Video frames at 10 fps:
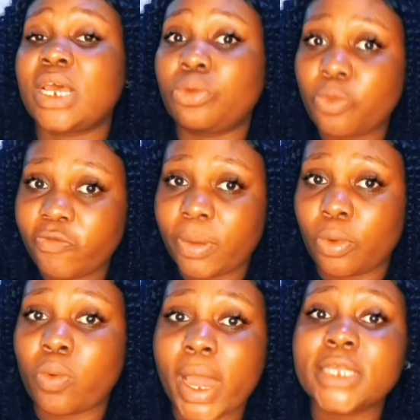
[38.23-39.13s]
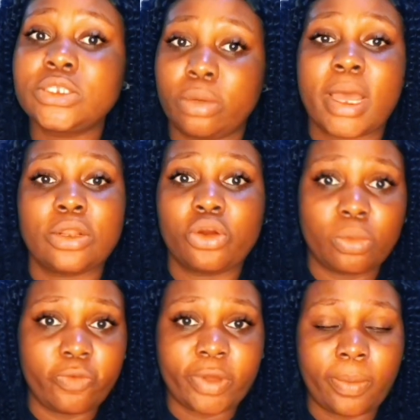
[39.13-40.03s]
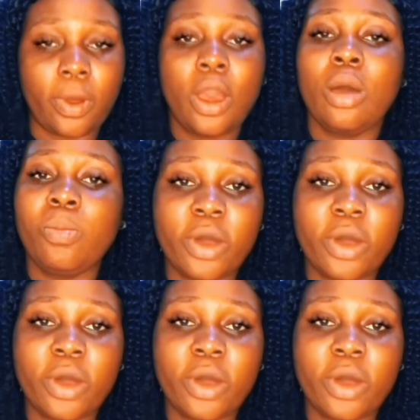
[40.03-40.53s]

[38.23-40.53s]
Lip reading: removable while some are not removable, but if